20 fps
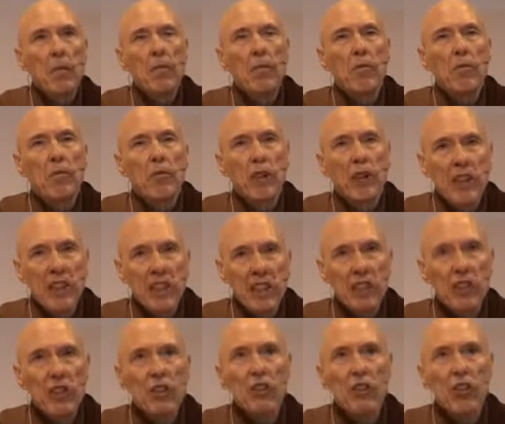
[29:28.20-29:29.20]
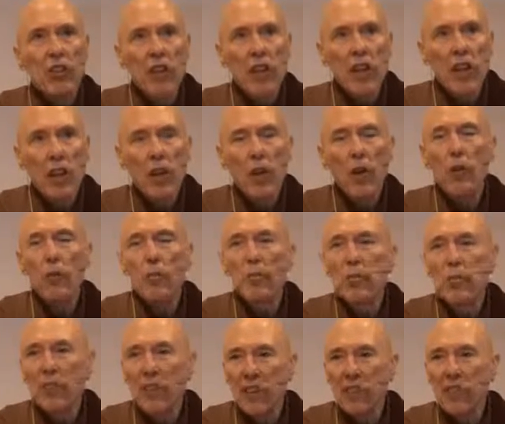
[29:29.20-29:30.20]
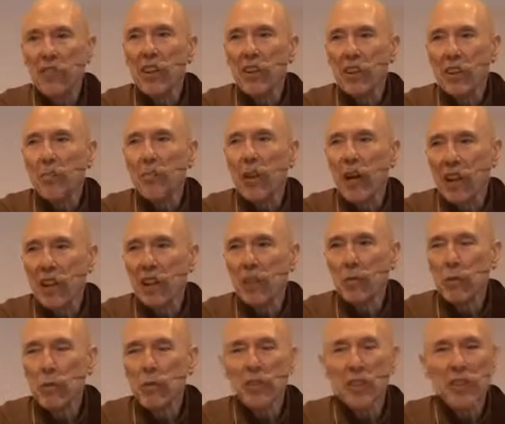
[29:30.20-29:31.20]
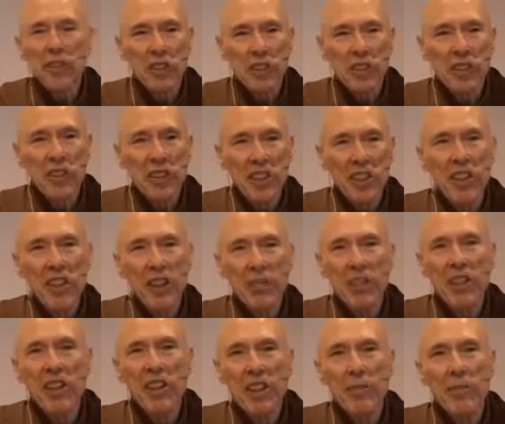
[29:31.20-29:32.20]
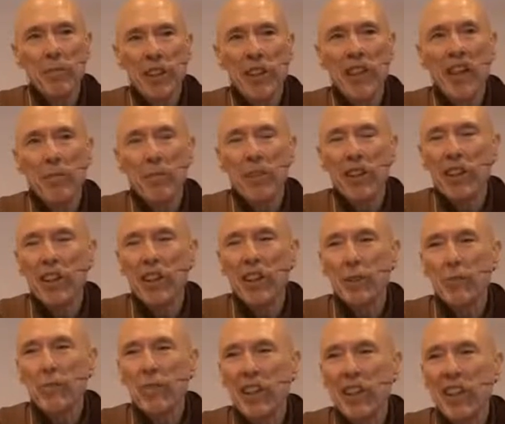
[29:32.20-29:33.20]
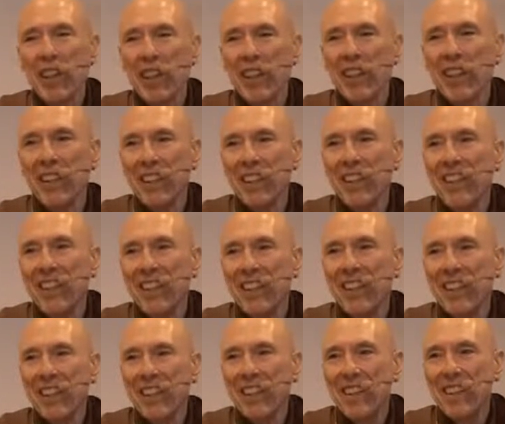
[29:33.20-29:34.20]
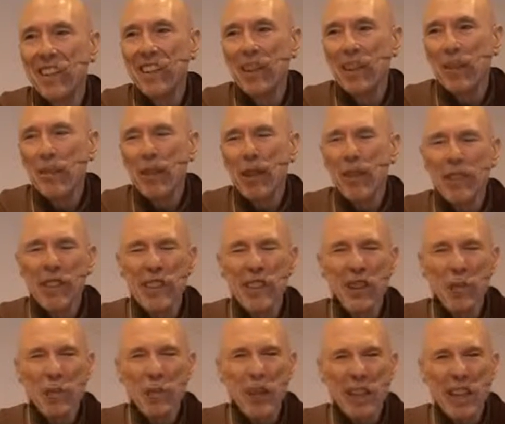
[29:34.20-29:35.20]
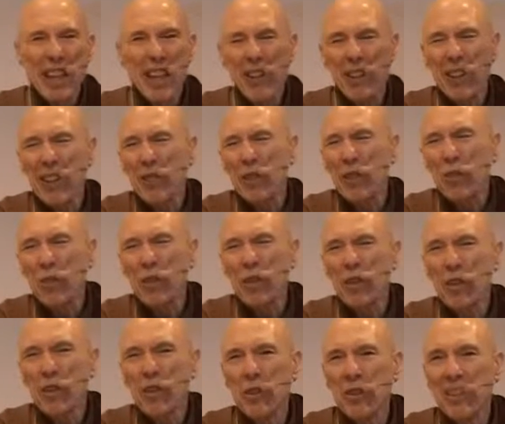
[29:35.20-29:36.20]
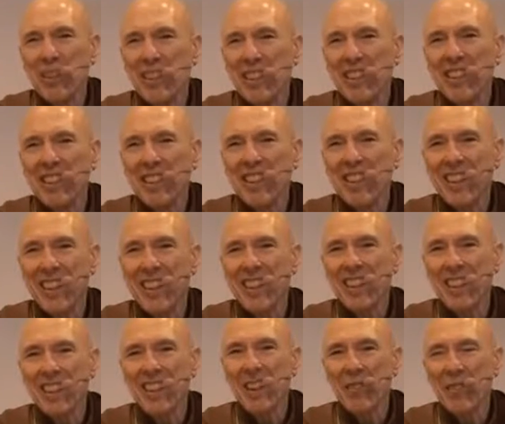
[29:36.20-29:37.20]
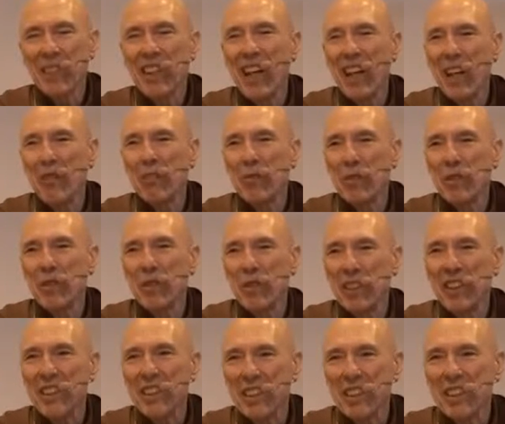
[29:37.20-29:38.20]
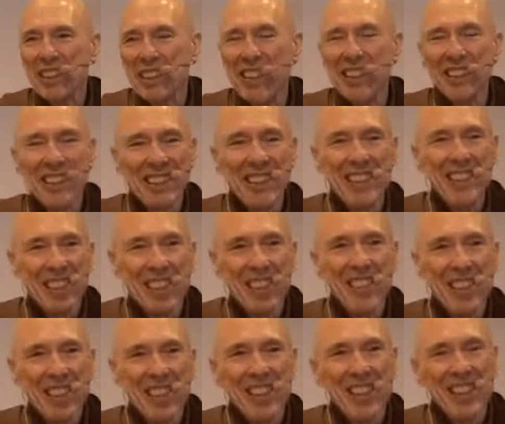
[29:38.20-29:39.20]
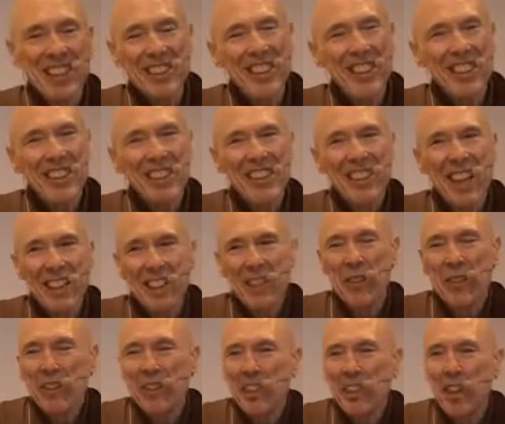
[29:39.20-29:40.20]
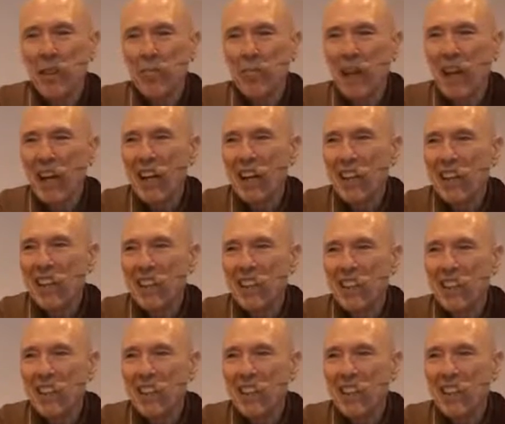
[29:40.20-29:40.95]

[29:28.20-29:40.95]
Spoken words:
really strong hope that Ratthapala would return to them and then become their husband again. But if it didn't work out after 1 or 2 years, I think that they would come to their senses and realize that he's not going to come back.